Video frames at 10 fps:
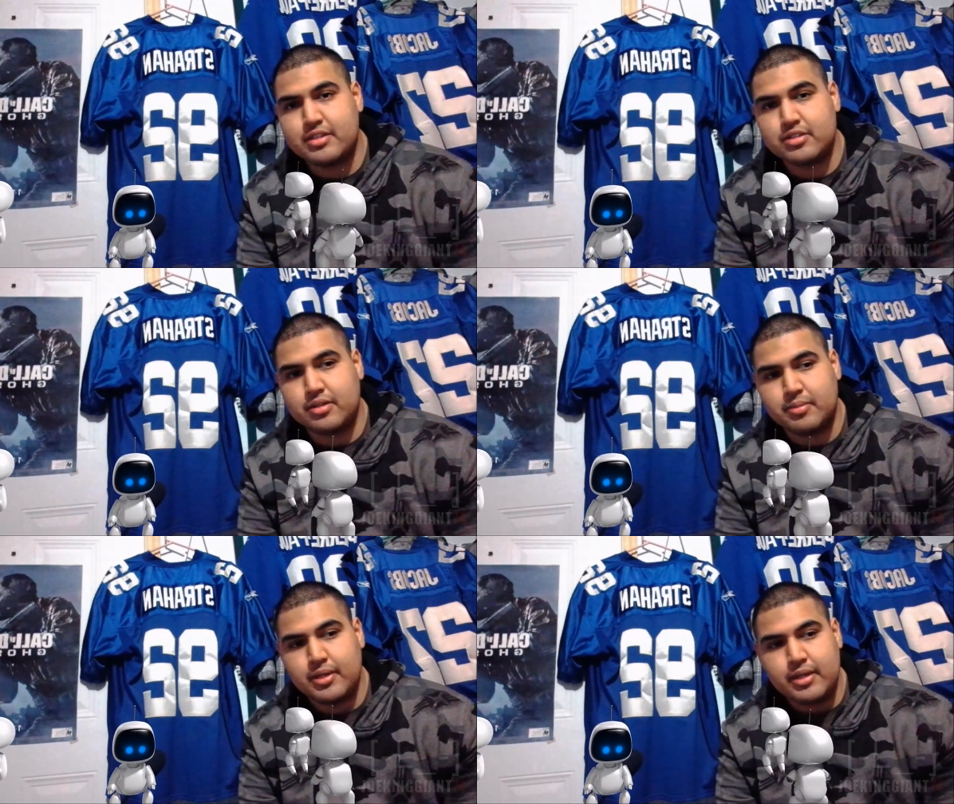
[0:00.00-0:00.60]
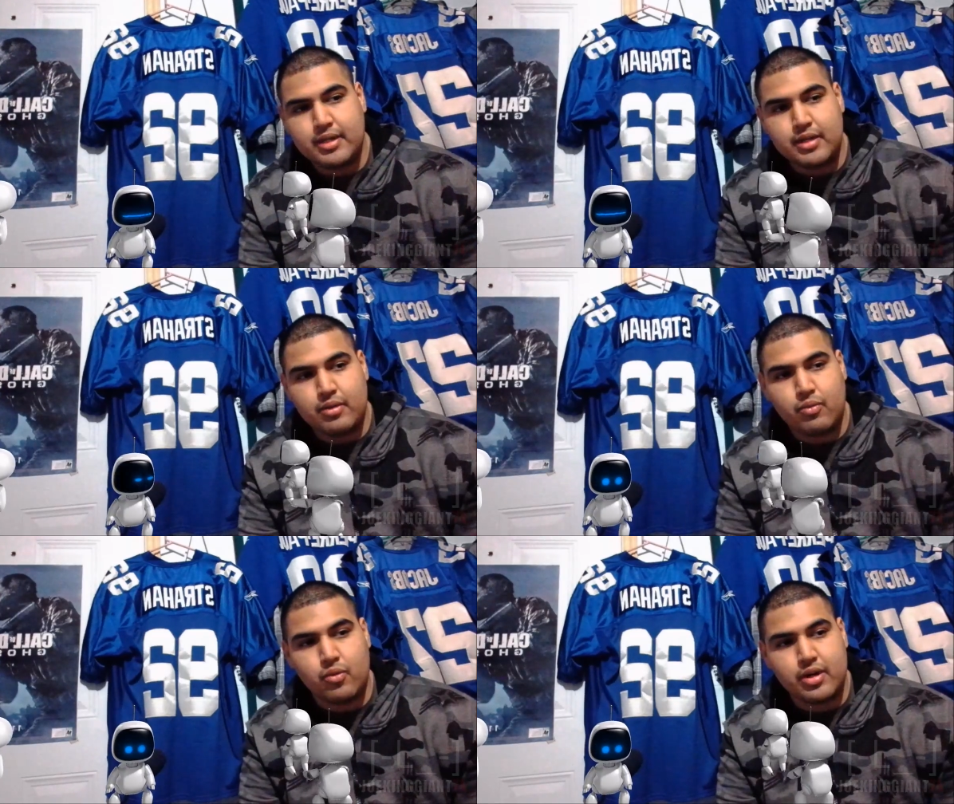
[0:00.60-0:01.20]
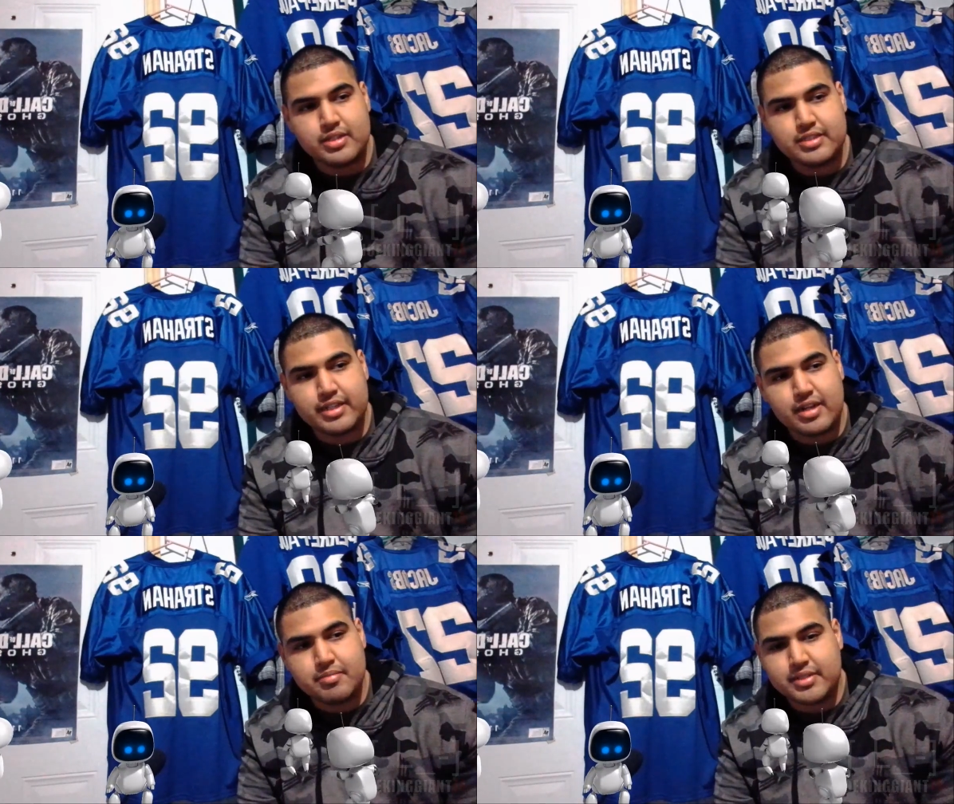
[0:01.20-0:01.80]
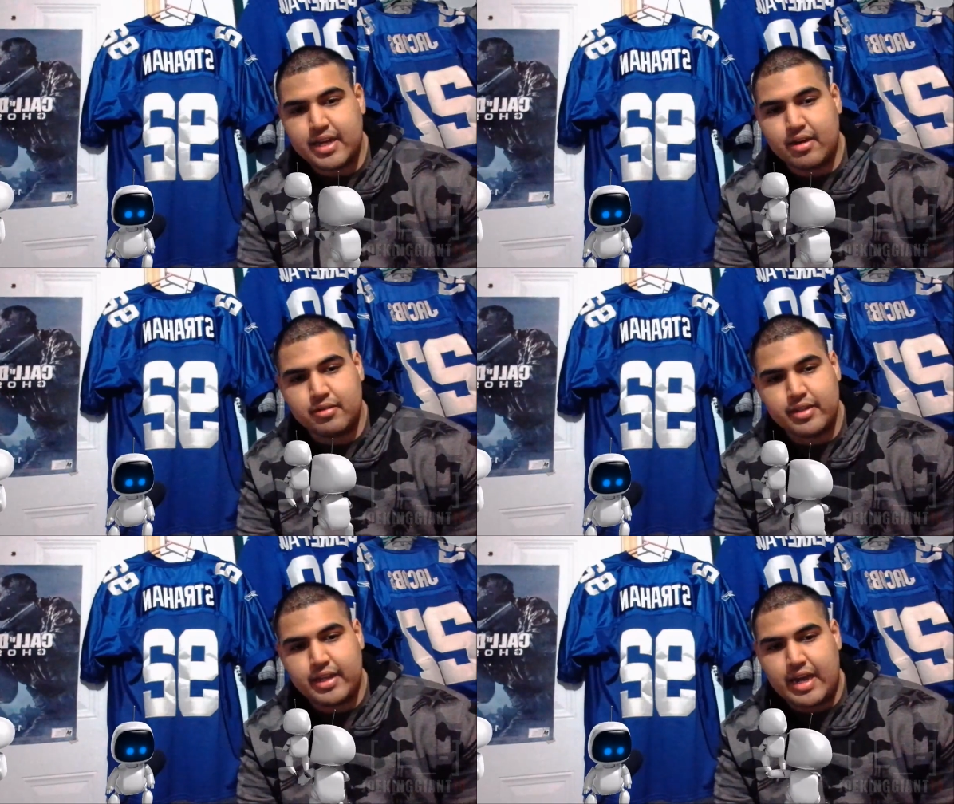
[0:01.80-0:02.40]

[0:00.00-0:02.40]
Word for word: So once it comes out,